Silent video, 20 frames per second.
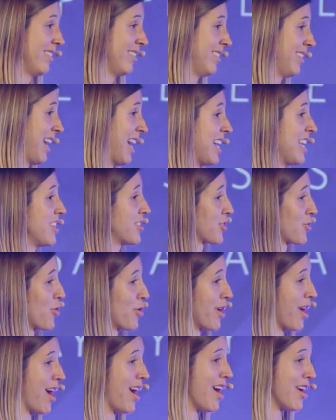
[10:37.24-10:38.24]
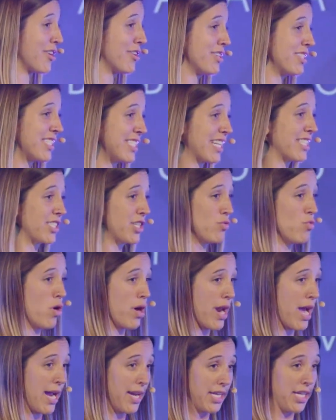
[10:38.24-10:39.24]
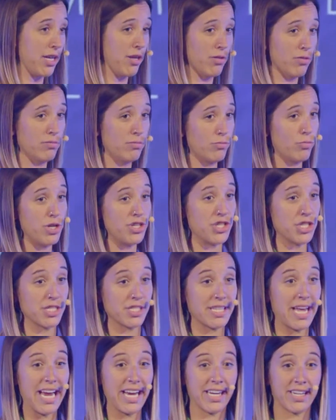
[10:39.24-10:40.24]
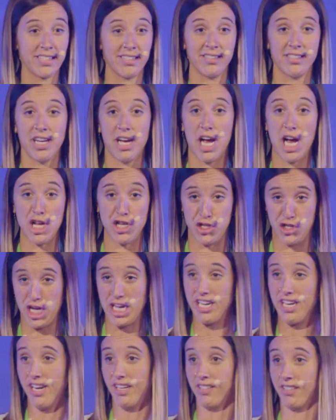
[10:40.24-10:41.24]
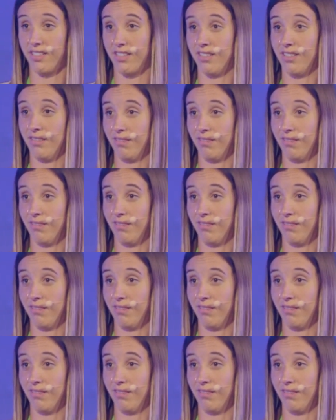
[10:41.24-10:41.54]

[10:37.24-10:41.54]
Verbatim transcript: And he scored 161 IQ, which is like a genius.